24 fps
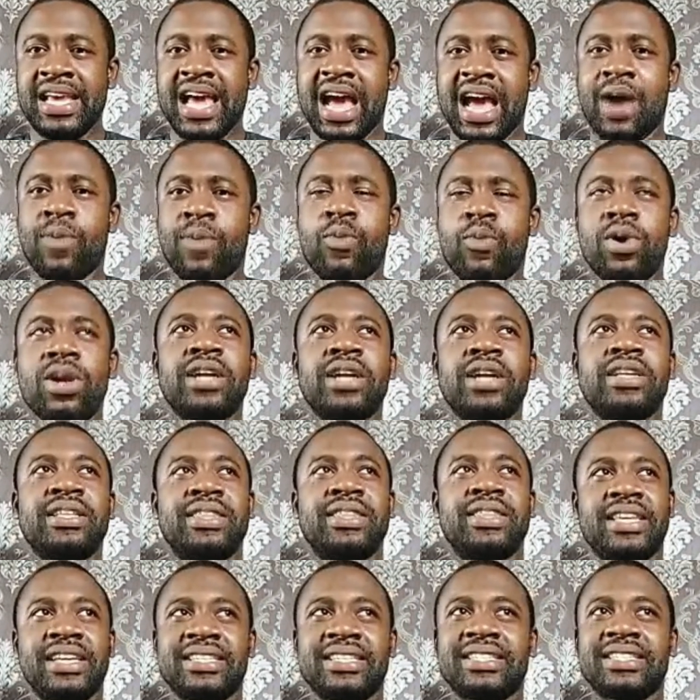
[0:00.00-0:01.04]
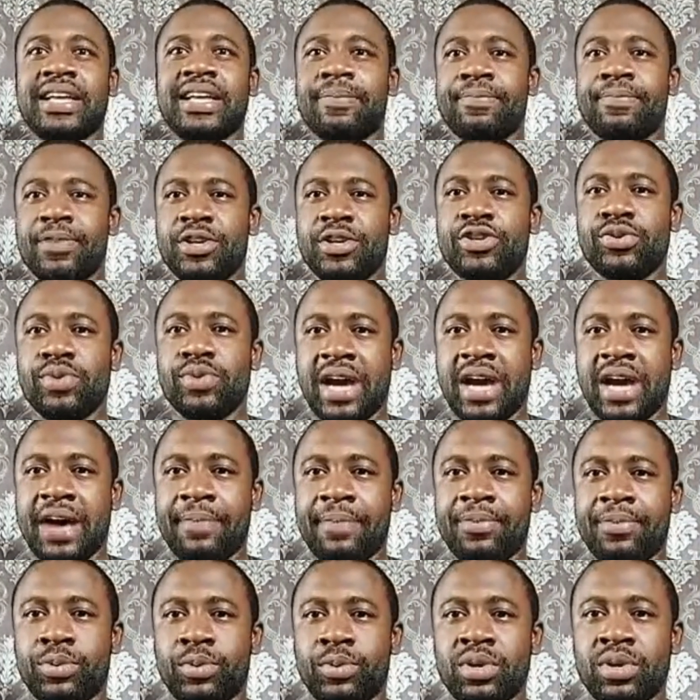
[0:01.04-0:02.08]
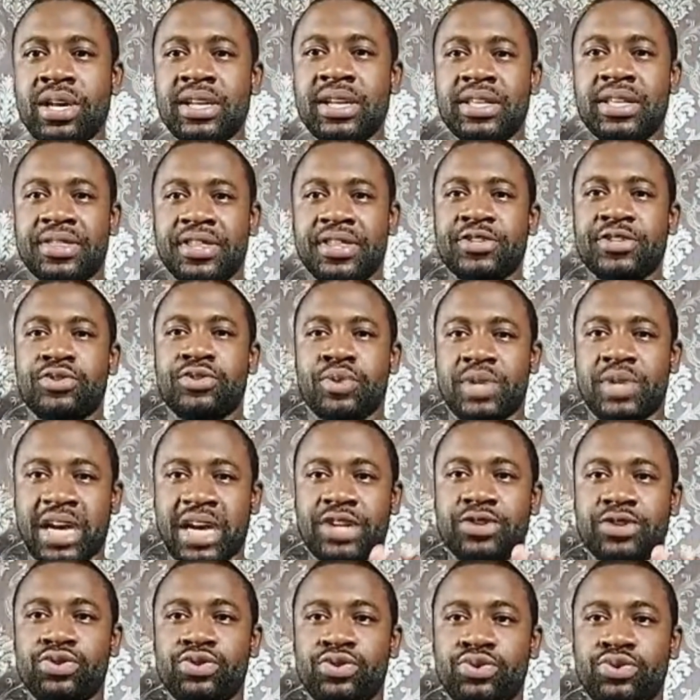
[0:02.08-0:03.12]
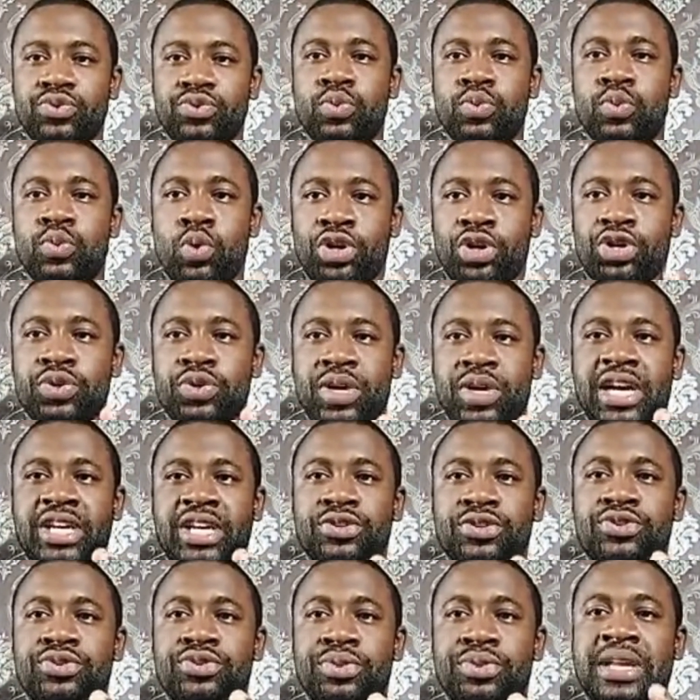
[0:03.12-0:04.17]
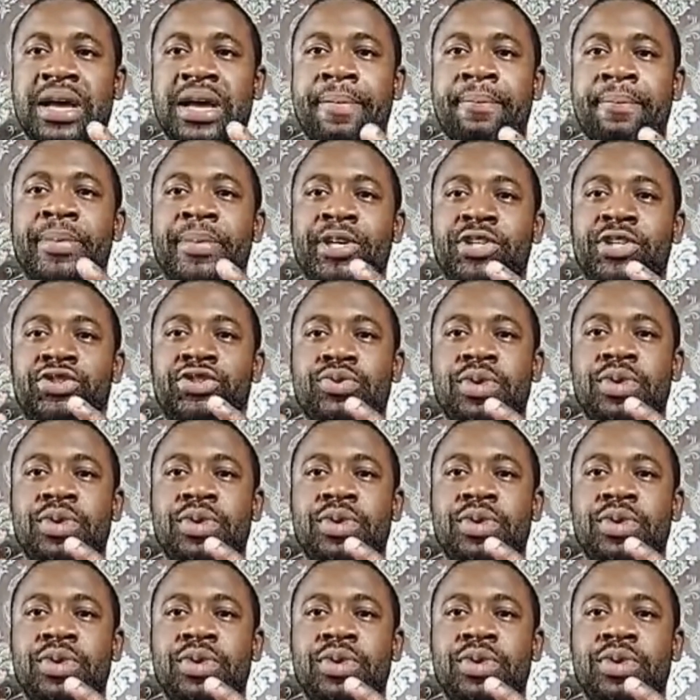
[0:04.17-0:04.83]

and what are the things that make you happy. What are the things you can do, work you can do that makes you